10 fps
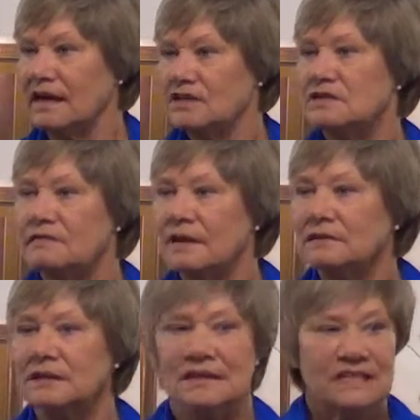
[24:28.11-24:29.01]
I just
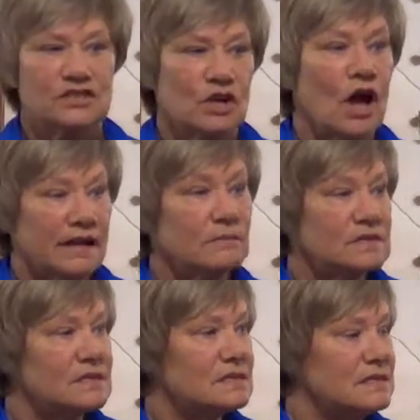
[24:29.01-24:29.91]
felt it and I saw it, it
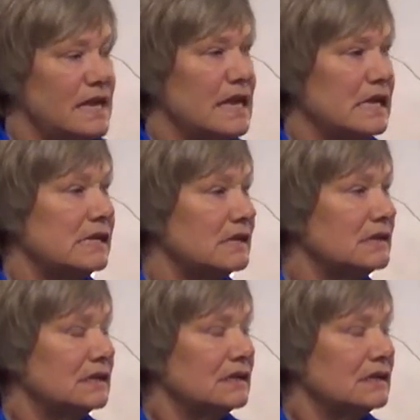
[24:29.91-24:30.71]
was a snake."